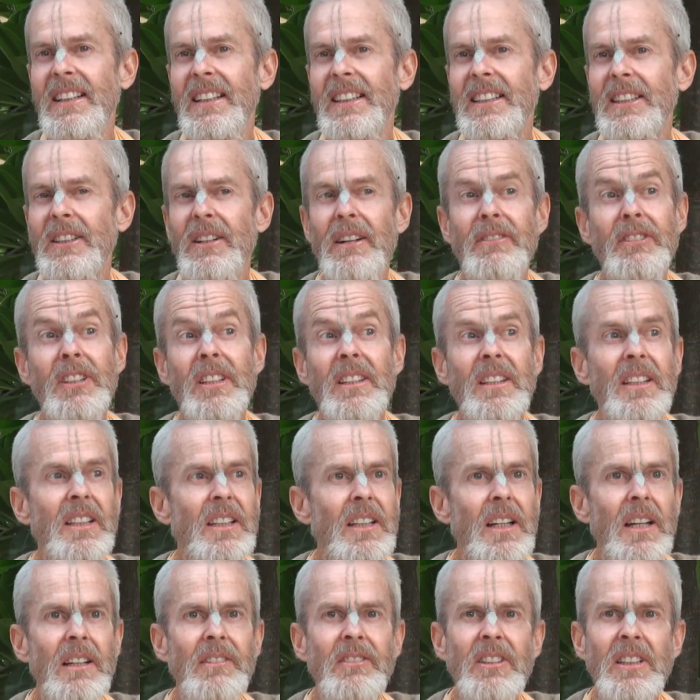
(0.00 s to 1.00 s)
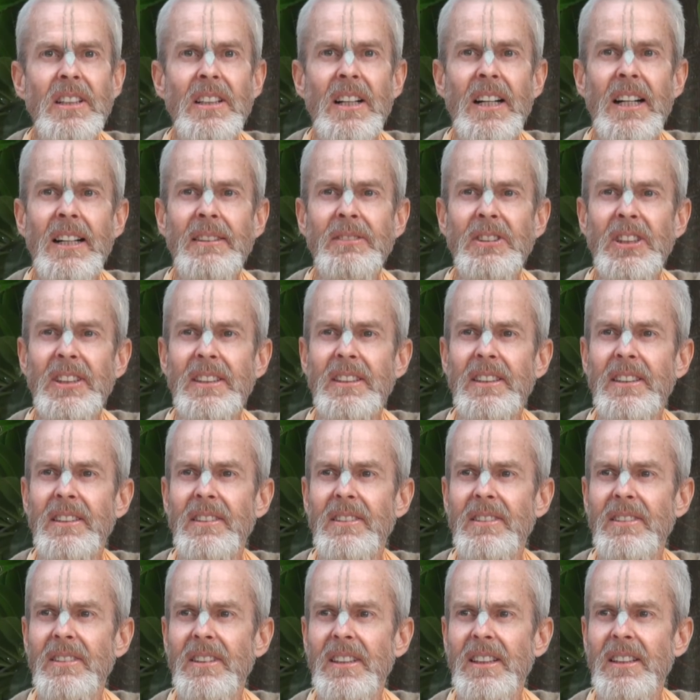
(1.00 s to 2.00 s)
So every object in
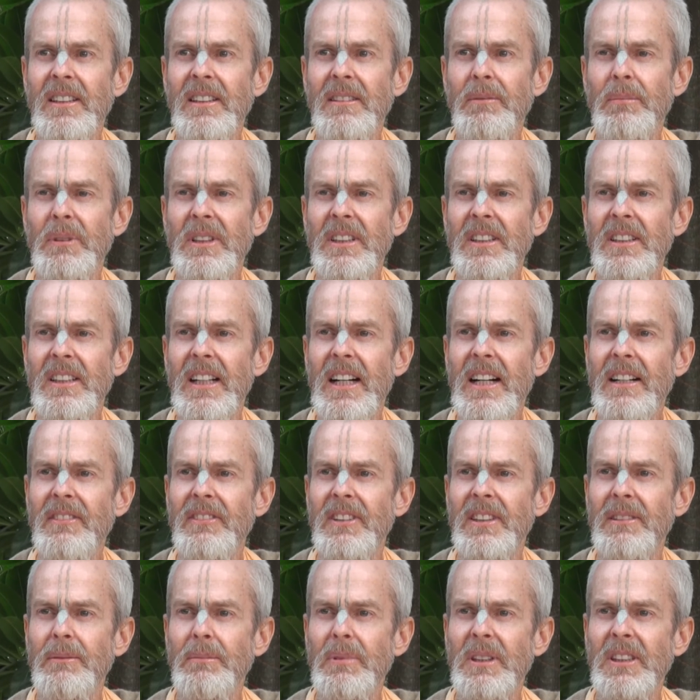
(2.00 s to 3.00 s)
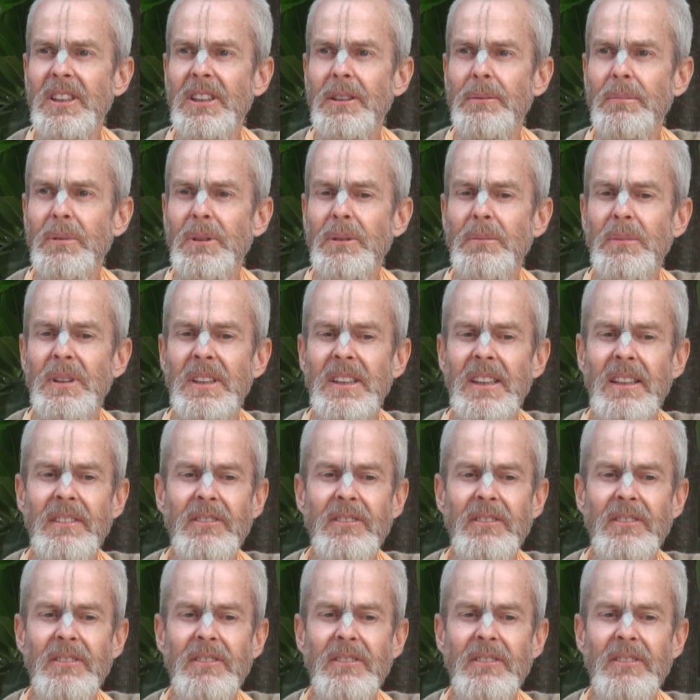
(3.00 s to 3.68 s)
Vrindavan, Brajabhumi,